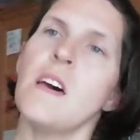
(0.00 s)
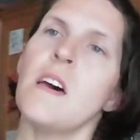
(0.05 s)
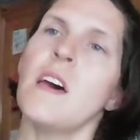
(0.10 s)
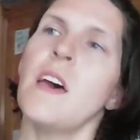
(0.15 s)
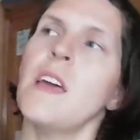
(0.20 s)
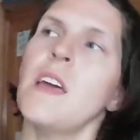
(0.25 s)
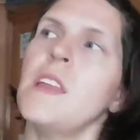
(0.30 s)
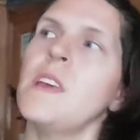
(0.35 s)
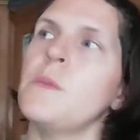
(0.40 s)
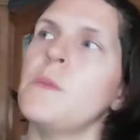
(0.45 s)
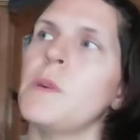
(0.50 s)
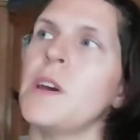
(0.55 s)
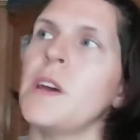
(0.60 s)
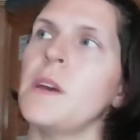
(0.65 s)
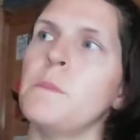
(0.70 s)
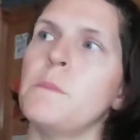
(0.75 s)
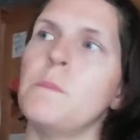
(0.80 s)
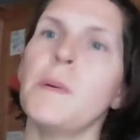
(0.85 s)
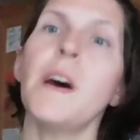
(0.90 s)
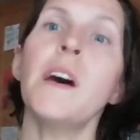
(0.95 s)

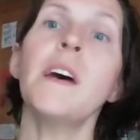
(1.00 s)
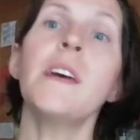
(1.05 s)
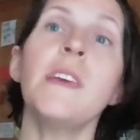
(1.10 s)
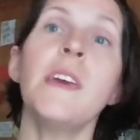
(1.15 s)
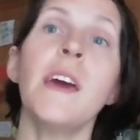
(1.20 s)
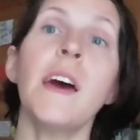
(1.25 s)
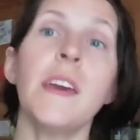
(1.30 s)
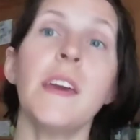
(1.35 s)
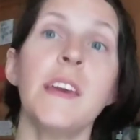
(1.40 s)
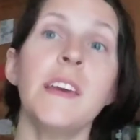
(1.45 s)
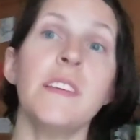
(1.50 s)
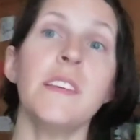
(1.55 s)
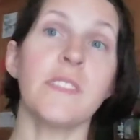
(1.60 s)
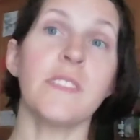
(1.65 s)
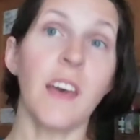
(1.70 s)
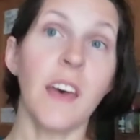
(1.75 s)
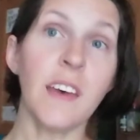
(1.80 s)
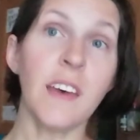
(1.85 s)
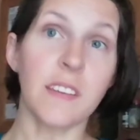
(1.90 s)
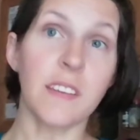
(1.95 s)
Anyway, but yet he
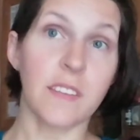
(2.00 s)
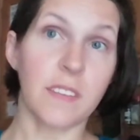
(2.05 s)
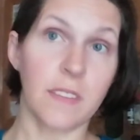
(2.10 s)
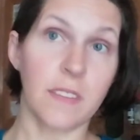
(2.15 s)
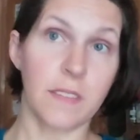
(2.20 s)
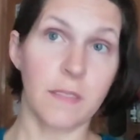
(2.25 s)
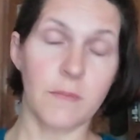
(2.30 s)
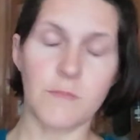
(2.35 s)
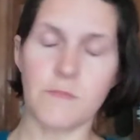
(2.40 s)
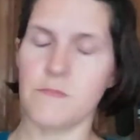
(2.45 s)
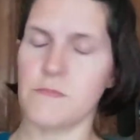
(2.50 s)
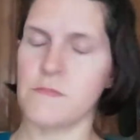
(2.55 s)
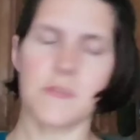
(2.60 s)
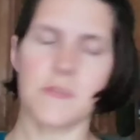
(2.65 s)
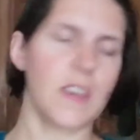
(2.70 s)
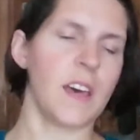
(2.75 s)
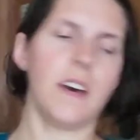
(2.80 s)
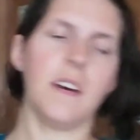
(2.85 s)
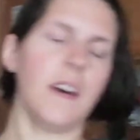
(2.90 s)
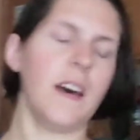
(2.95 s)
says,
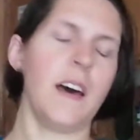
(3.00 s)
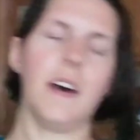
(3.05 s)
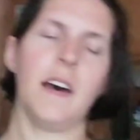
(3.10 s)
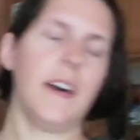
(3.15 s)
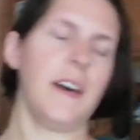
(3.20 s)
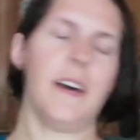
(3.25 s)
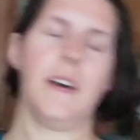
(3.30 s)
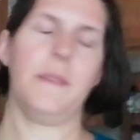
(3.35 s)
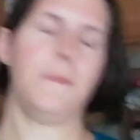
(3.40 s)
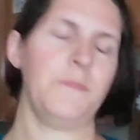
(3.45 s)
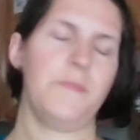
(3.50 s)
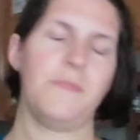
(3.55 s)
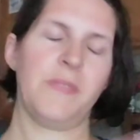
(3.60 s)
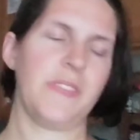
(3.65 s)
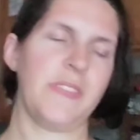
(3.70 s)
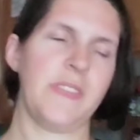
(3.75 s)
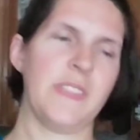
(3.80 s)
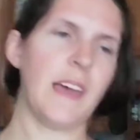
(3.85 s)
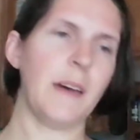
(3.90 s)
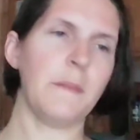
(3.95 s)

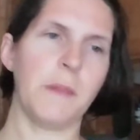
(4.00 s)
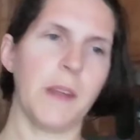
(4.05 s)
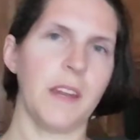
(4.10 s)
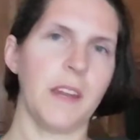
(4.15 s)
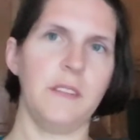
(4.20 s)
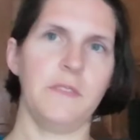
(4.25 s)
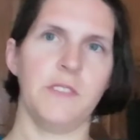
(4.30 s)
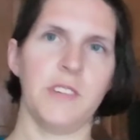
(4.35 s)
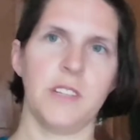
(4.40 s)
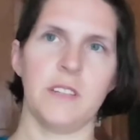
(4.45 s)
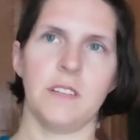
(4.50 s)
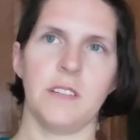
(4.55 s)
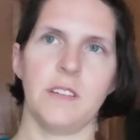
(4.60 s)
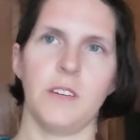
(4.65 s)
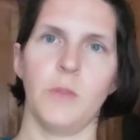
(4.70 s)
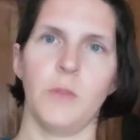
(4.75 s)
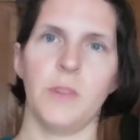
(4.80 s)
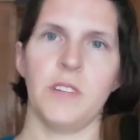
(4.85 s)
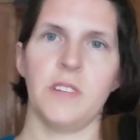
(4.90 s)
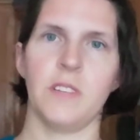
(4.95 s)
I'm not even going to
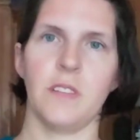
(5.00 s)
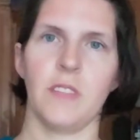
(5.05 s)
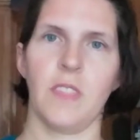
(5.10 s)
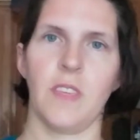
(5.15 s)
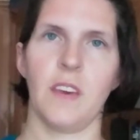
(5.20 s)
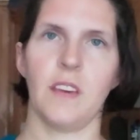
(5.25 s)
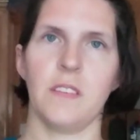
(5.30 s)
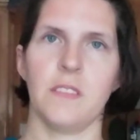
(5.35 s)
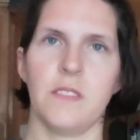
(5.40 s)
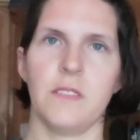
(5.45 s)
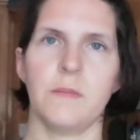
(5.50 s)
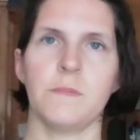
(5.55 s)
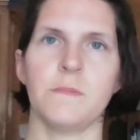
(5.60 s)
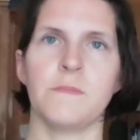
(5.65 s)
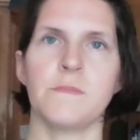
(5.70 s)
go into things.